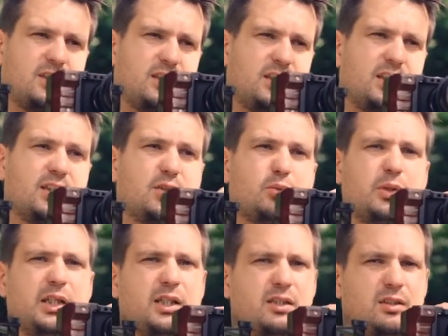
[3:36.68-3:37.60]
then the
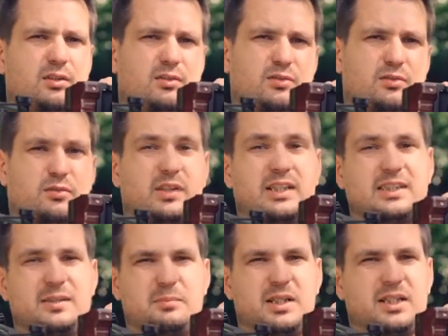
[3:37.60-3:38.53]
real
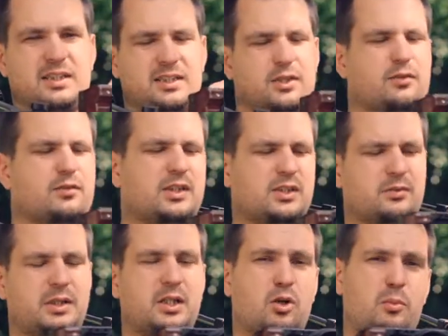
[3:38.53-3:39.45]
flexibility of this
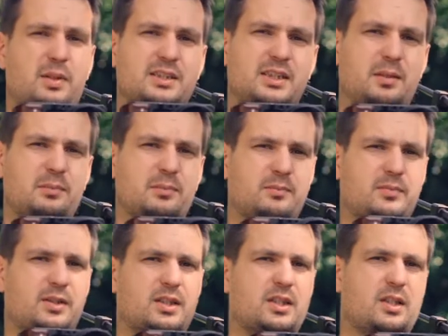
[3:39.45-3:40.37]
rig opens up,
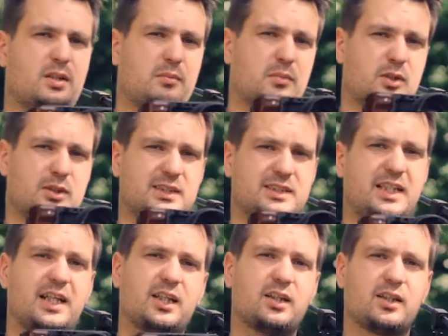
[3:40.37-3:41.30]
because
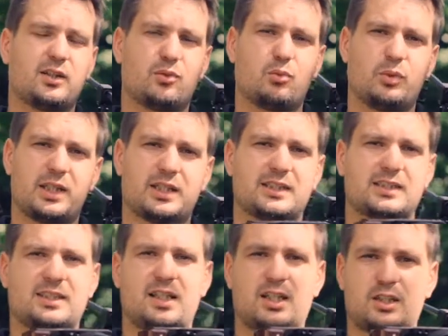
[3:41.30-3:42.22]
then we can
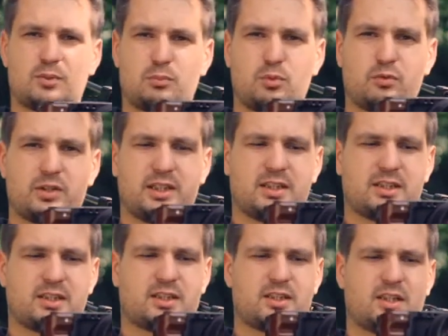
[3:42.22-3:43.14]
start moving it
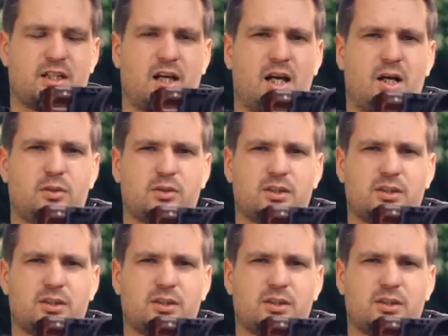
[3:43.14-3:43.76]
out,